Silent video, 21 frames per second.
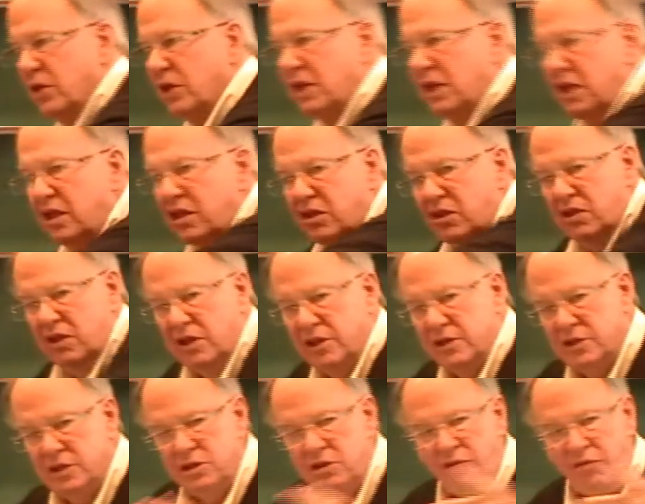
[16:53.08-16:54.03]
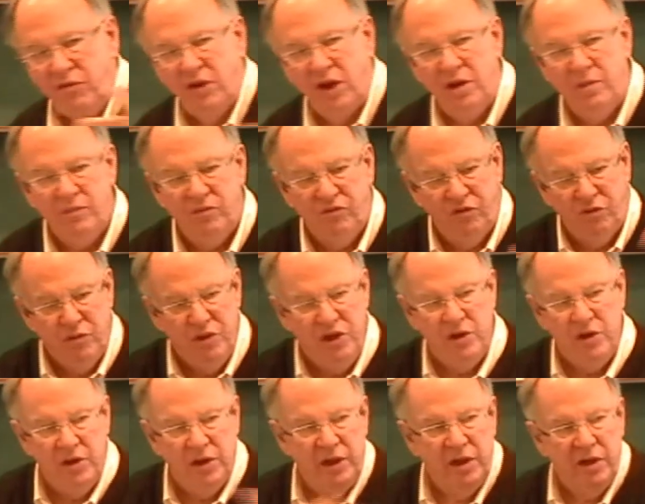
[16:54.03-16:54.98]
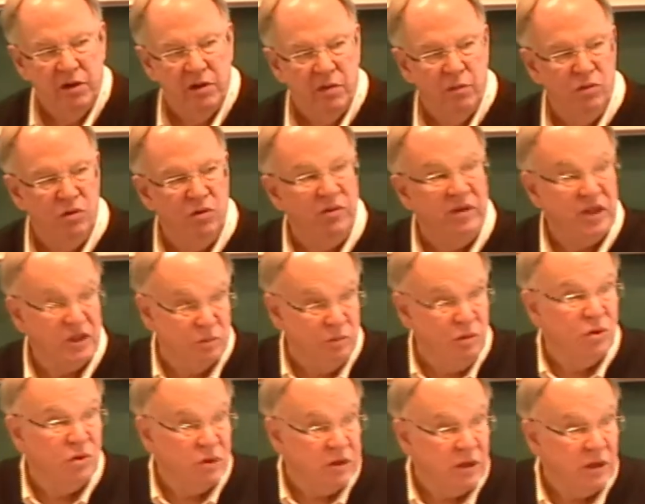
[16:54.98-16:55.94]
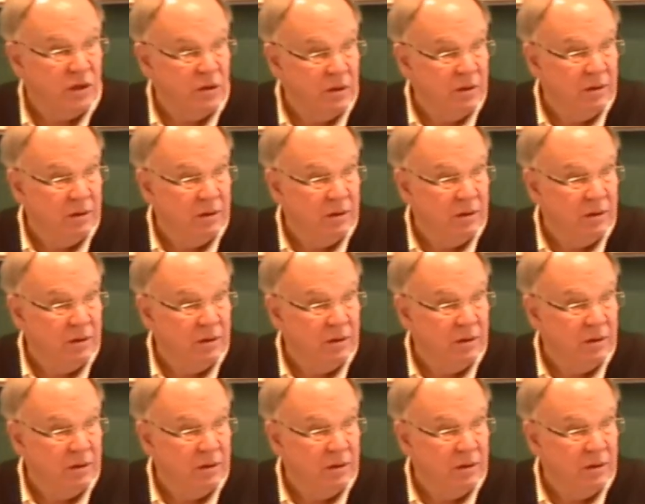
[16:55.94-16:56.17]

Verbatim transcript: And the key thing is these frames from here to here are moving smoothly.